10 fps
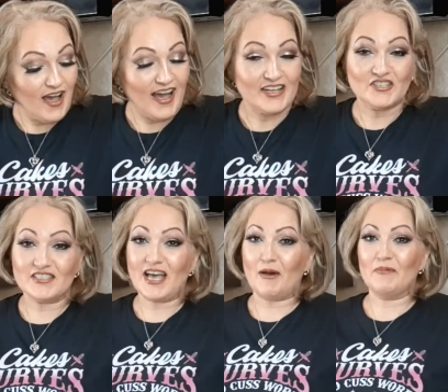I
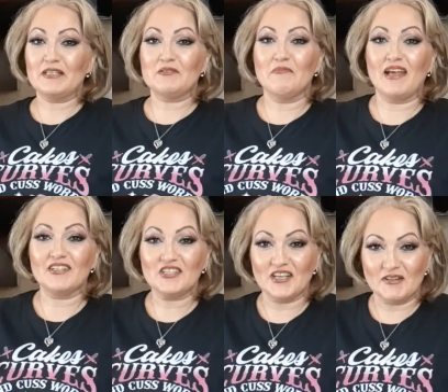just happened to
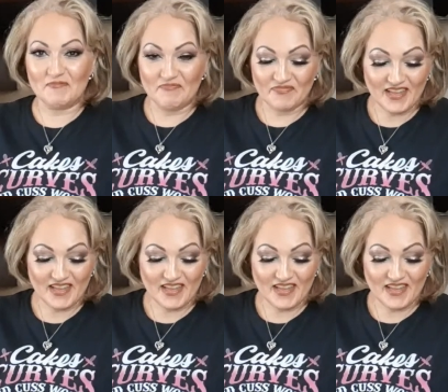mention,